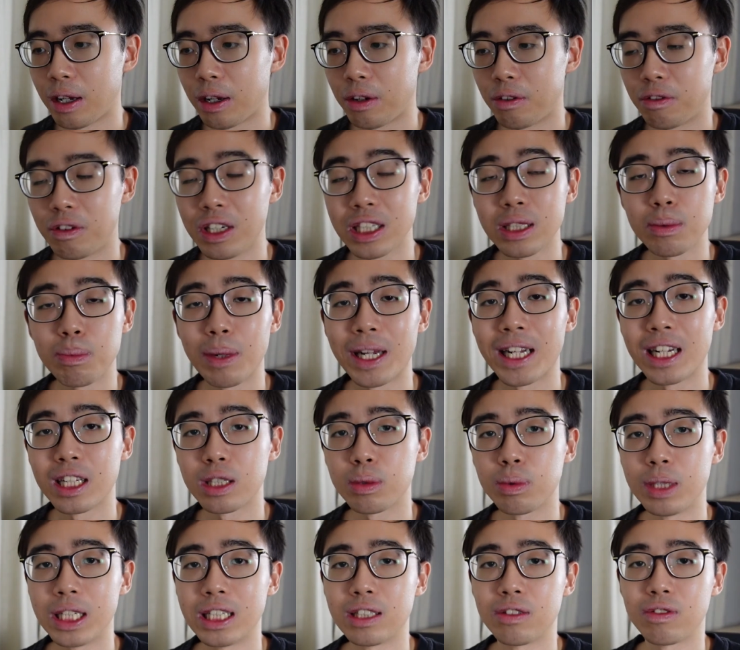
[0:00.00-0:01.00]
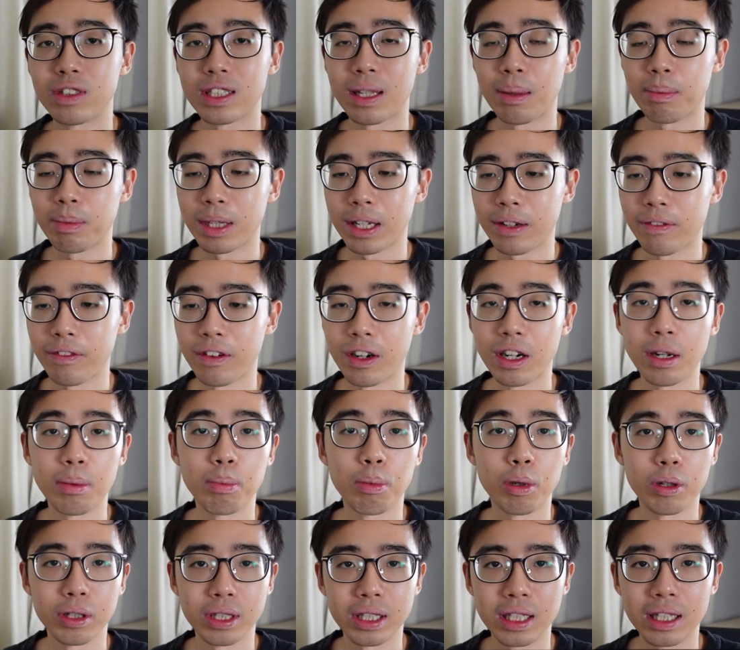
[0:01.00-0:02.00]
Risk management is something very
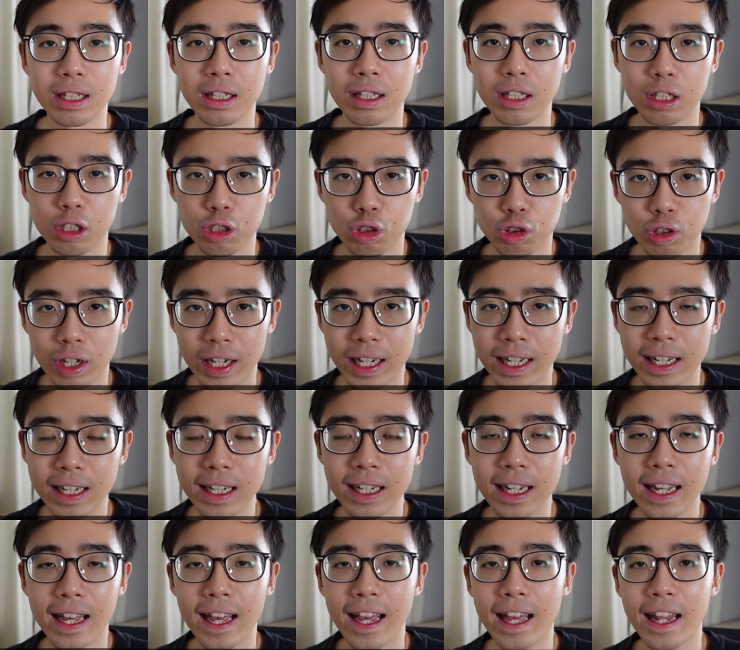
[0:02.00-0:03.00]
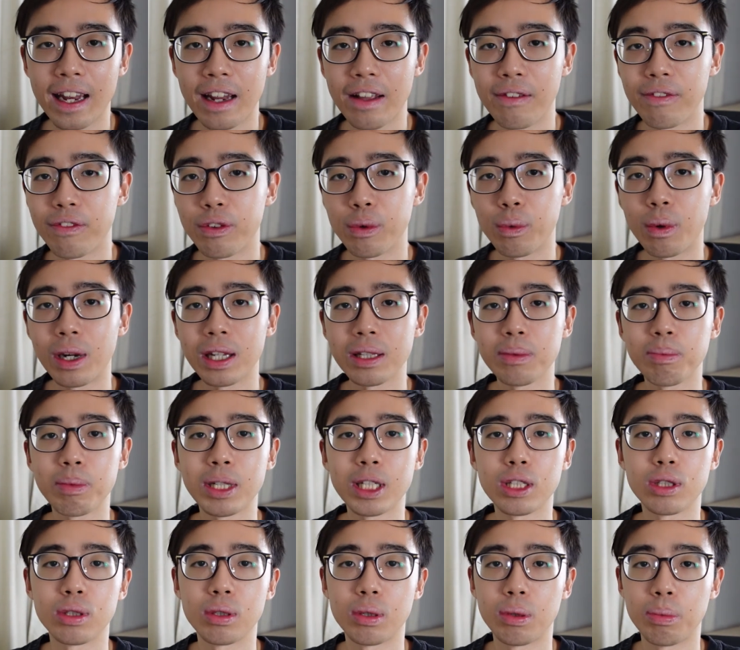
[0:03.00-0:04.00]
important in trading, and if you want
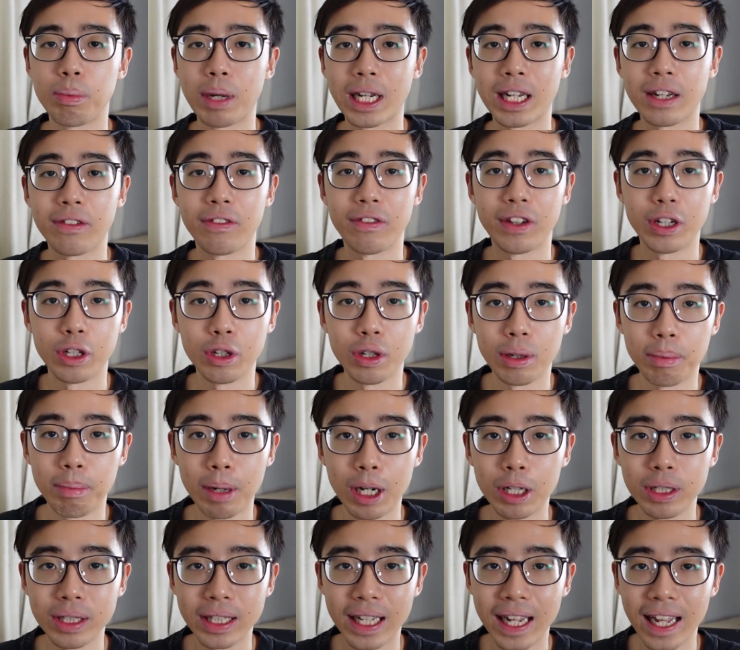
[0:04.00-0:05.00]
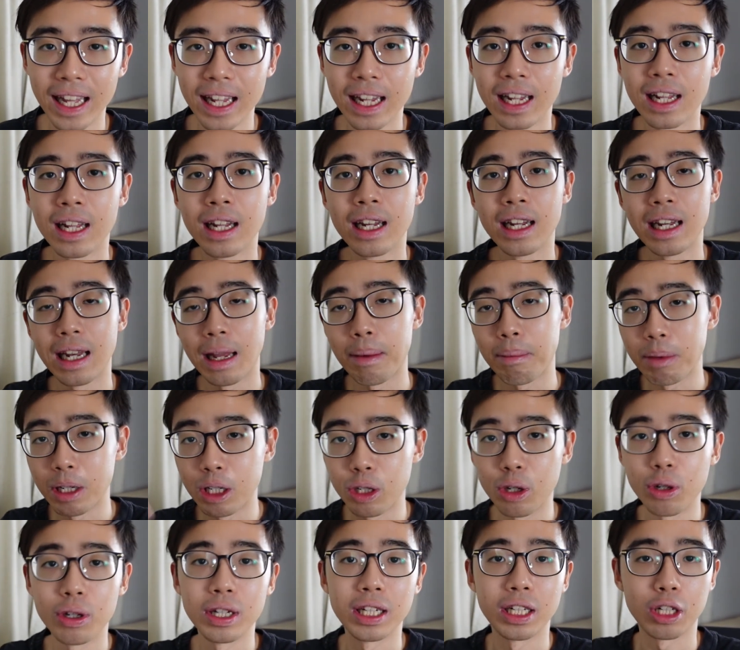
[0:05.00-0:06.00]
me to make a video about that, let me
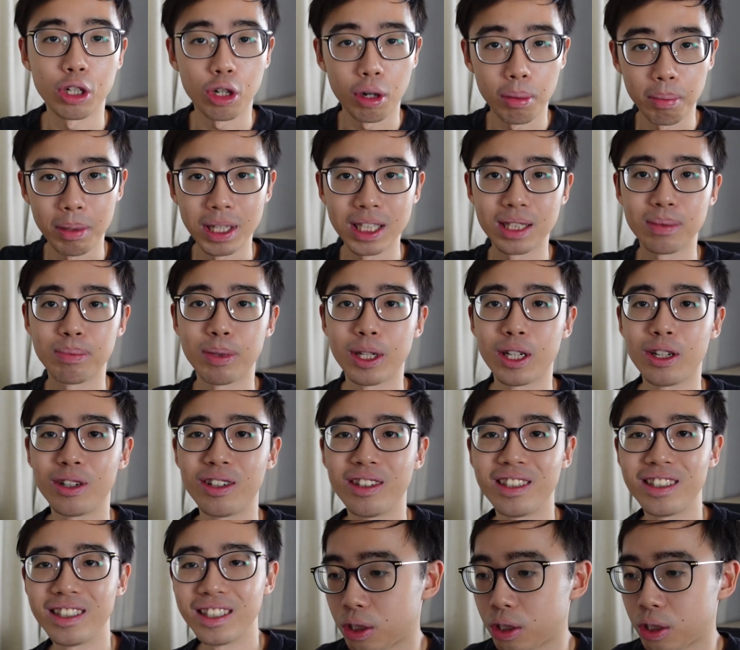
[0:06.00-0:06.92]
know in the comments below.